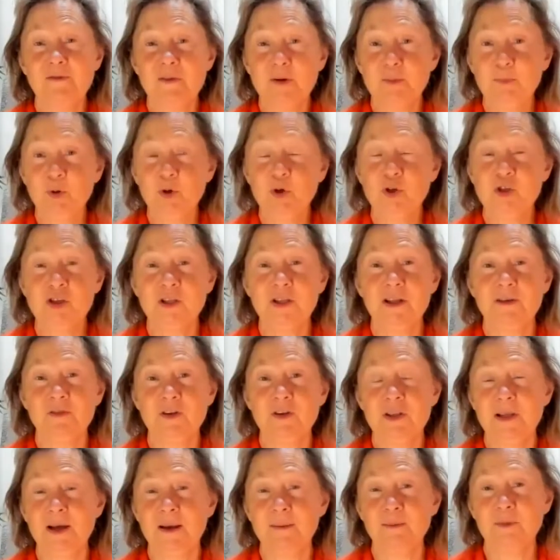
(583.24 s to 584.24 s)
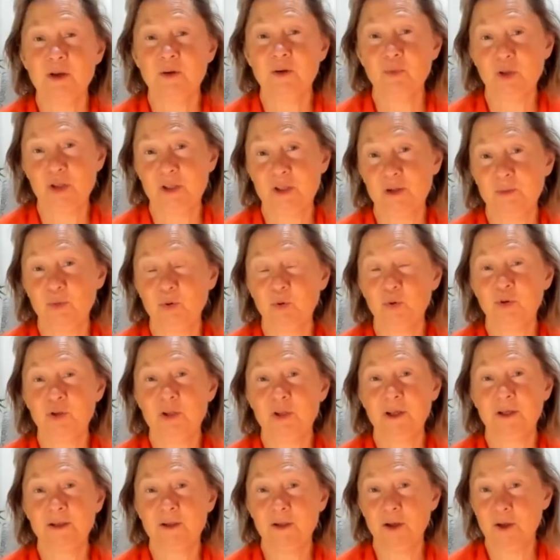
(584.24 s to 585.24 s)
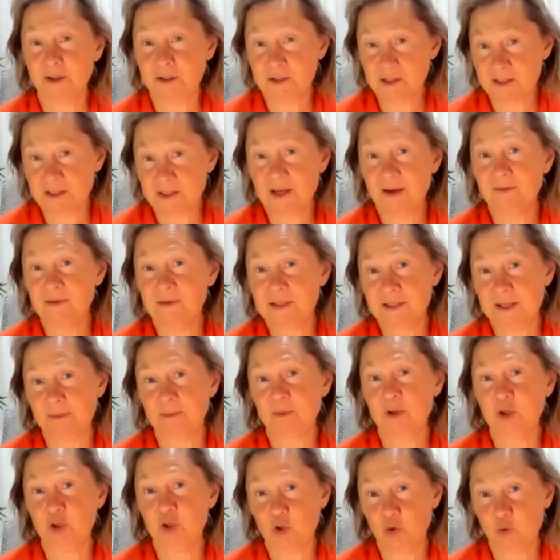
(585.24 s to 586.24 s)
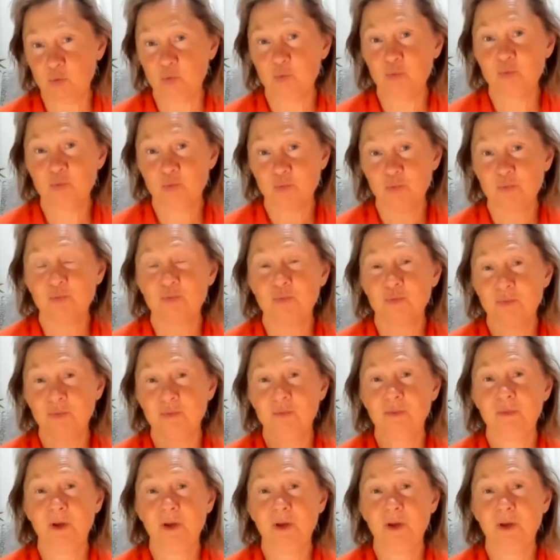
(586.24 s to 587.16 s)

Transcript: person, every time they read the book, they, they discover something new. Yes,